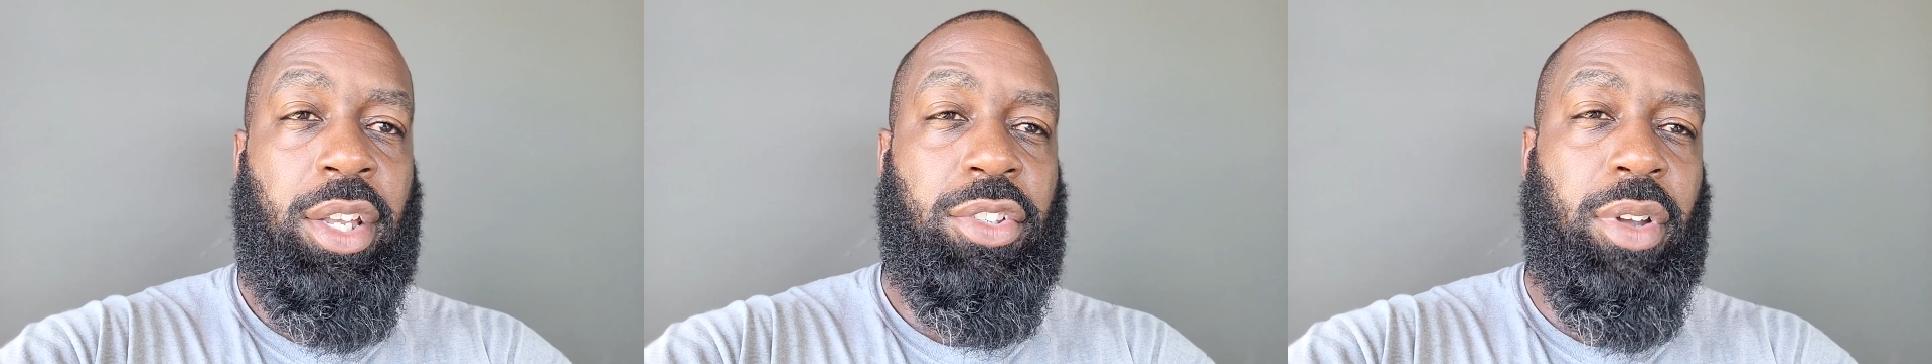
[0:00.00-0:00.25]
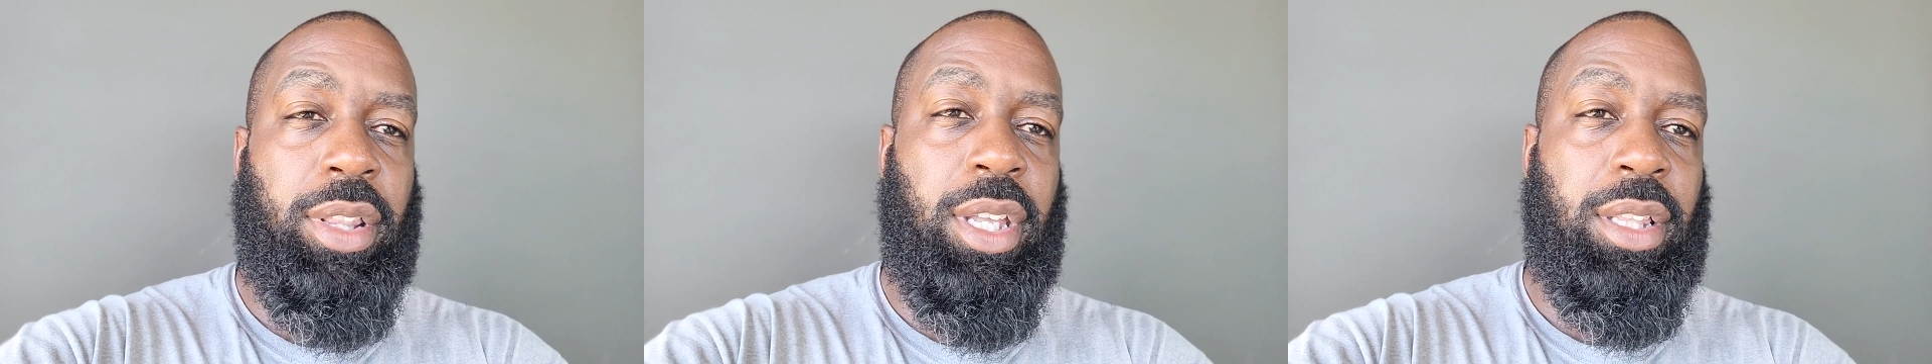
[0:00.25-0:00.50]

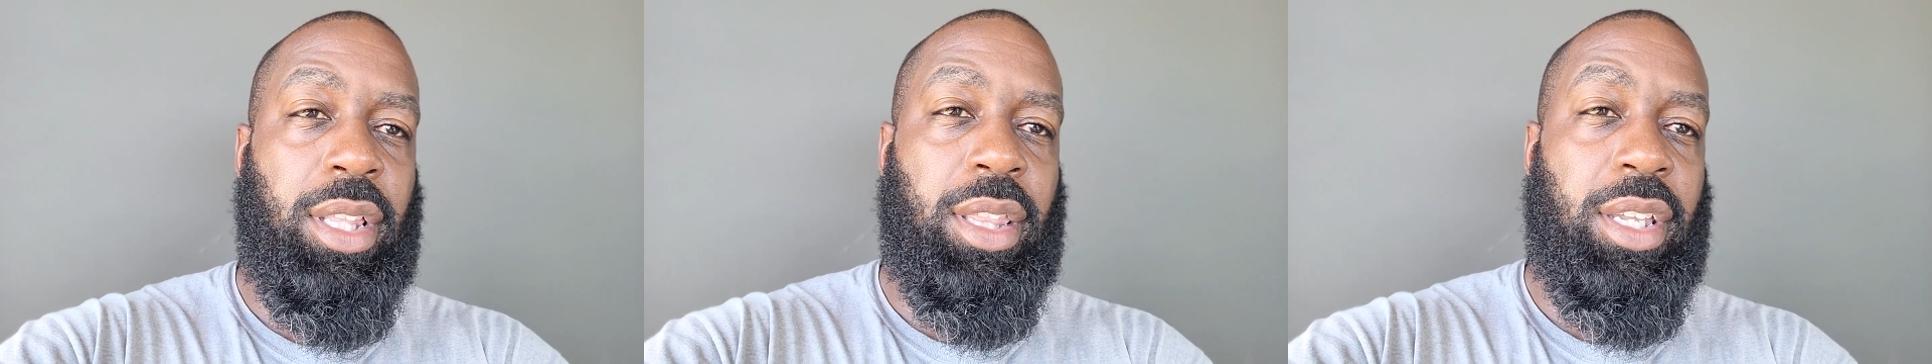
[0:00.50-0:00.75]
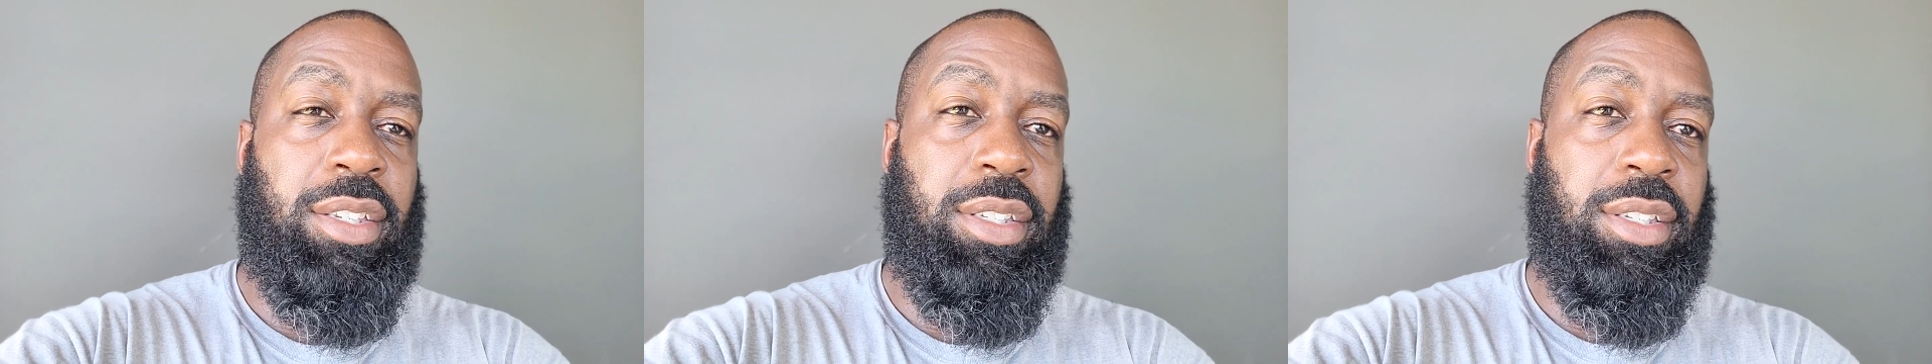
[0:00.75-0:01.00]
So I think that
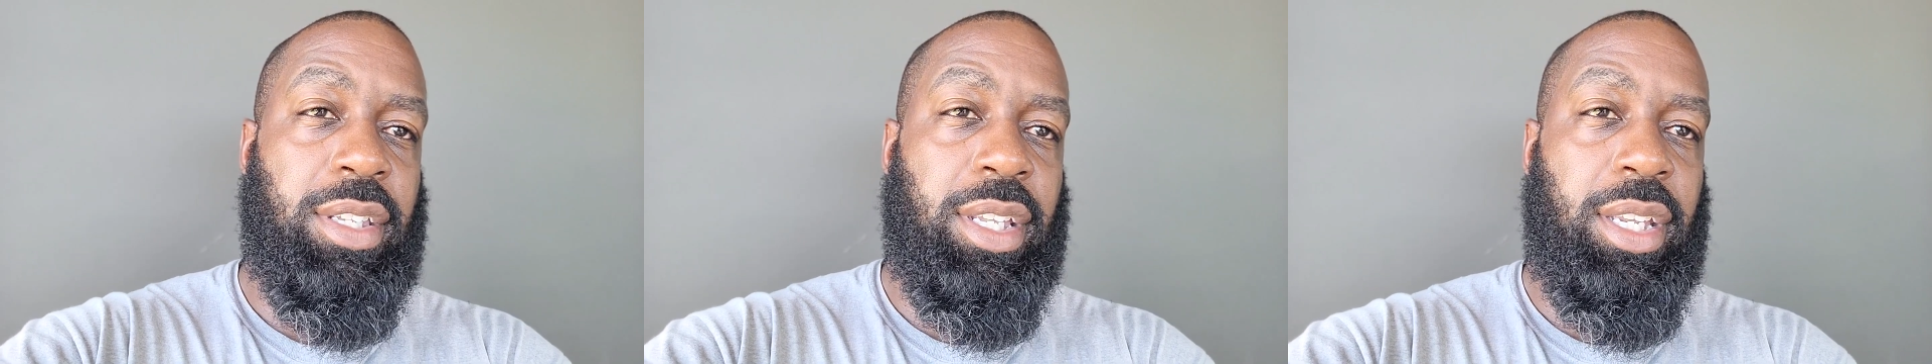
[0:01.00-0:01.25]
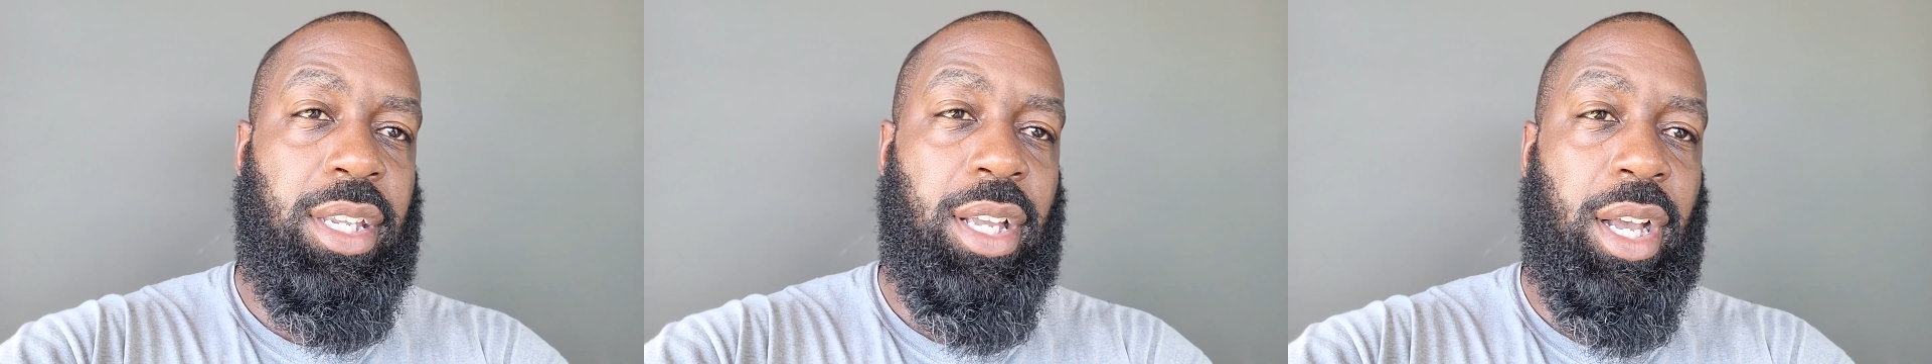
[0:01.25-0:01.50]
this is
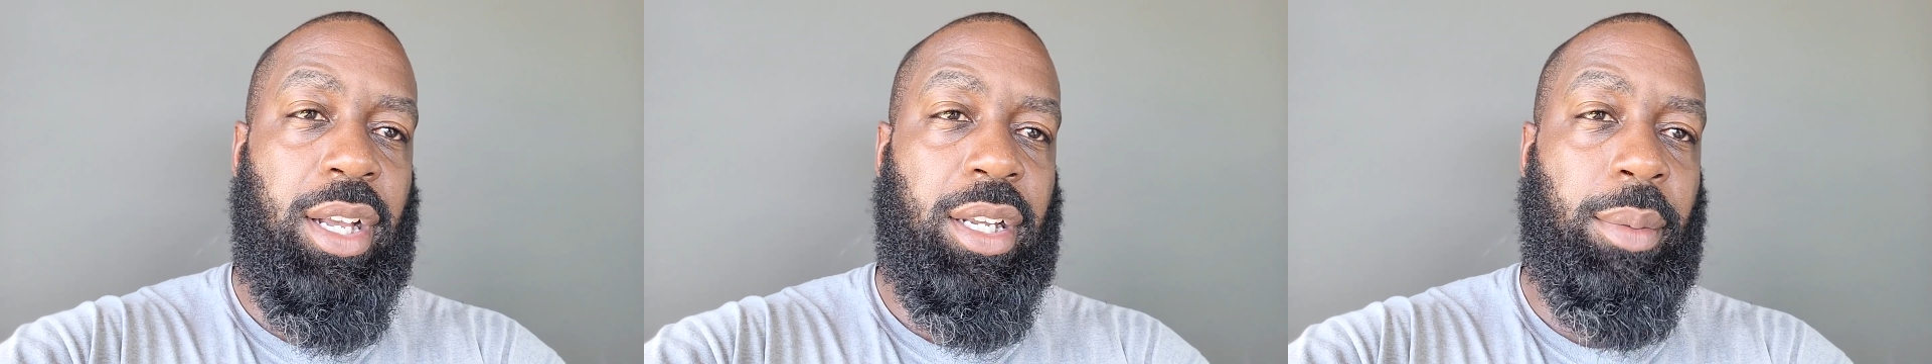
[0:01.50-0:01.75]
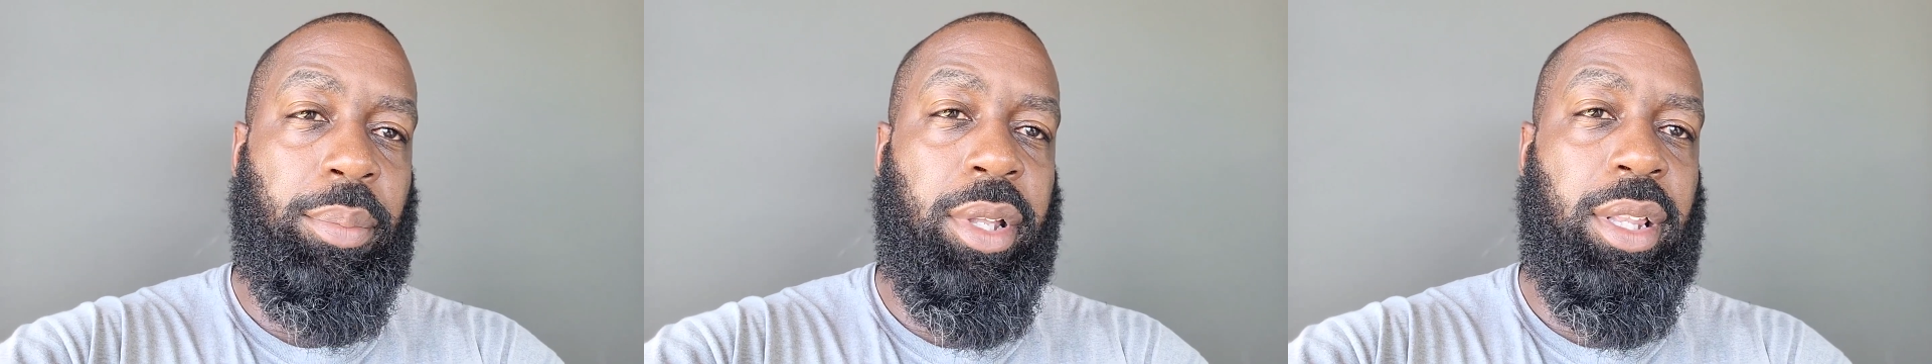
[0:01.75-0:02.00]
a
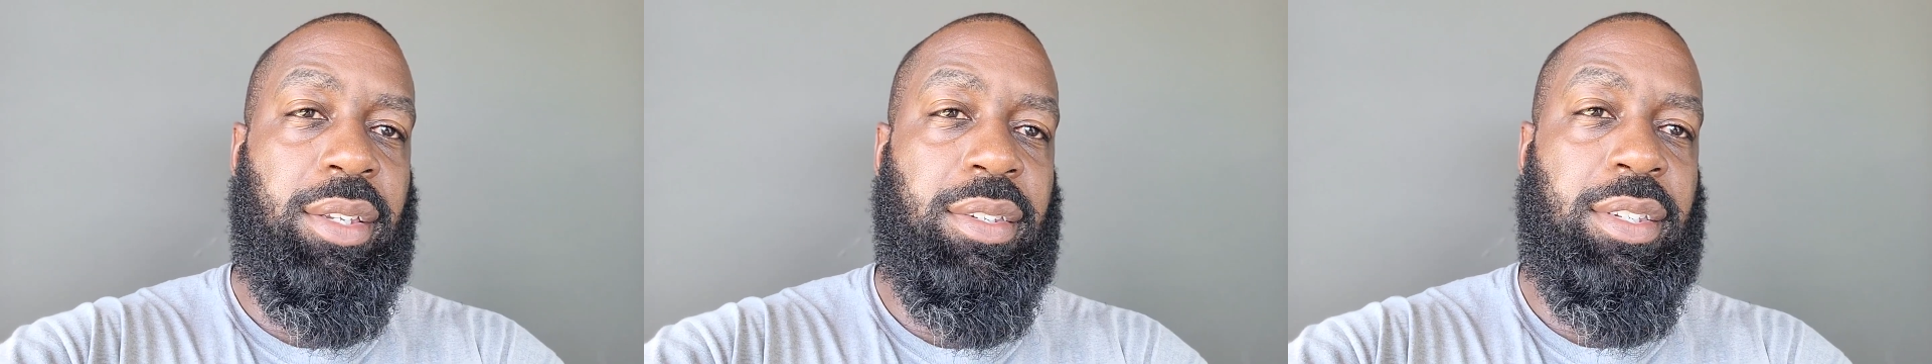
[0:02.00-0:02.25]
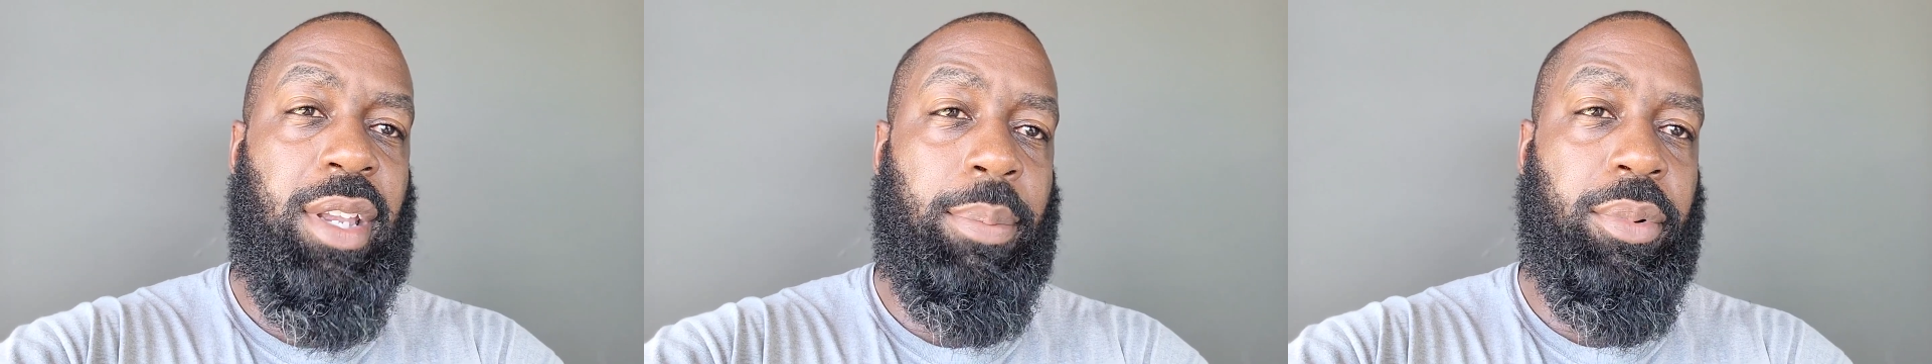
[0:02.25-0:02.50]
completely
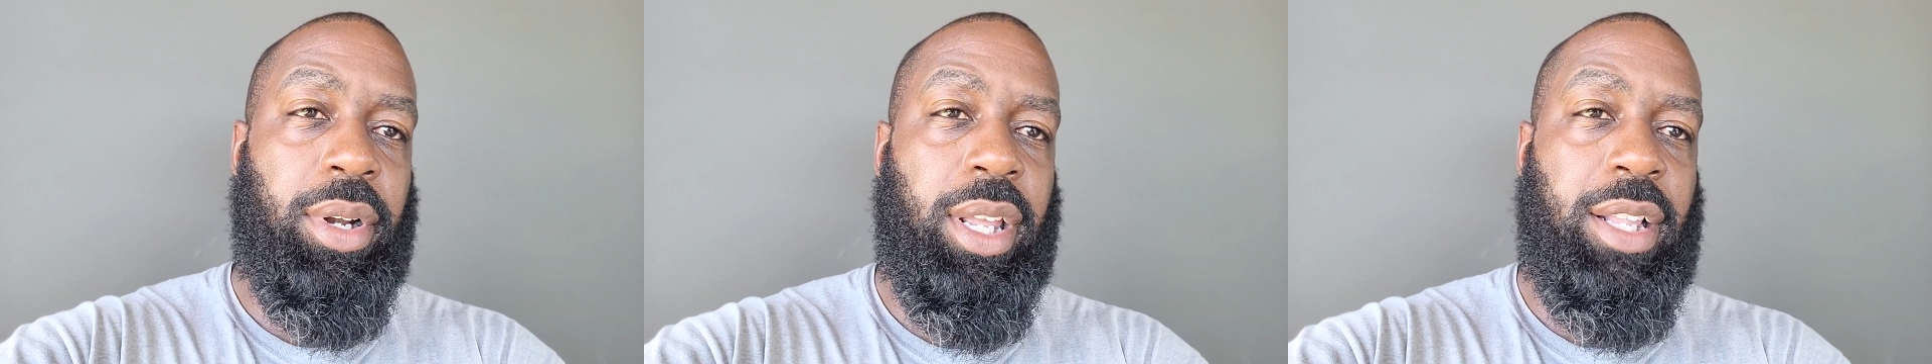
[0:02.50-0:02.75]
separate